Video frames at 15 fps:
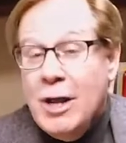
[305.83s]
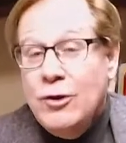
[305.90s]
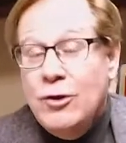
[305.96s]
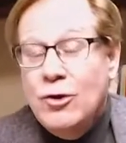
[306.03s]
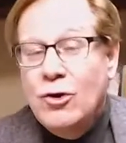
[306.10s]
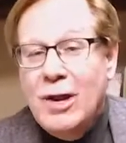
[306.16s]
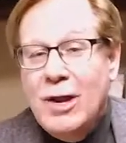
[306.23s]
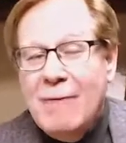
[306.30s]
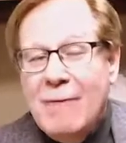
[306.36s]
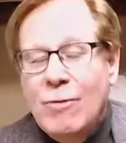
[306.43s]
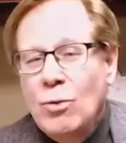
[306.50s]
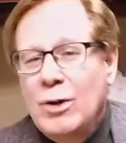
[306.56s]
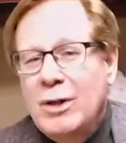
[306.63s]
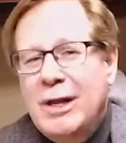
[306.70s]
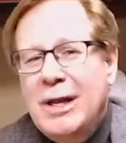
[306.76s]
Or you
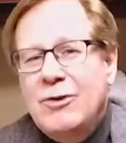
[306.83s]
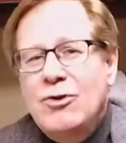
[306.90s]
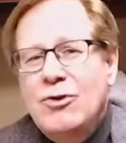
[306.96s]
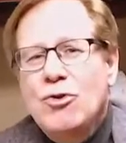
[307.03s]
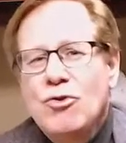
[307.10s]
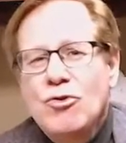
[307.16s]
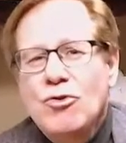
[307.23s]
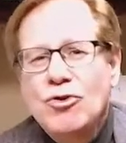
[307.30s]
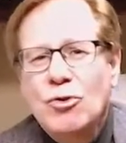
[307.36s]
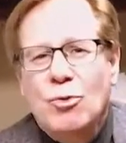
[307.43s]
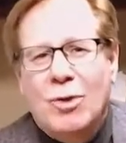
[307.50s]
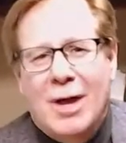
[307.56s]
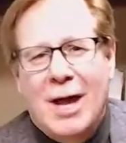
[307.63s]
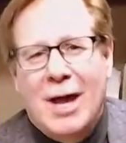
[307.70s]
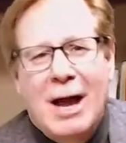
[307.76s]
could have a really
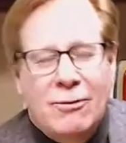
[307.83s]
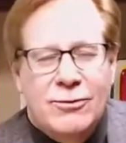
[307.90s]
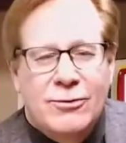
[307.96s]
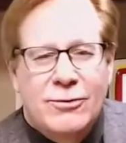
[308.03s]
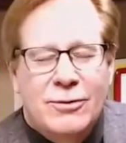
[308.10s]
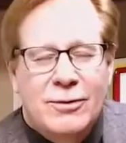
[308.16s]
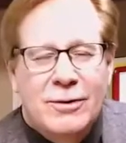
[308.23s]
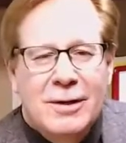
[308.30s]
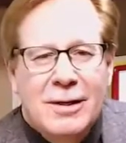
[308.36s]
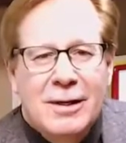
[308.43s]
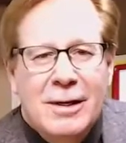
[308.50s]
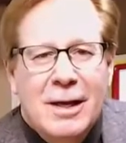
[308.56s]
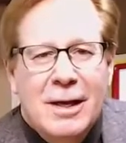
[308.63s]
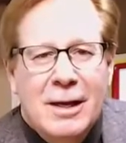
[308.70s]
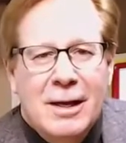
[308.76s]
unusual house,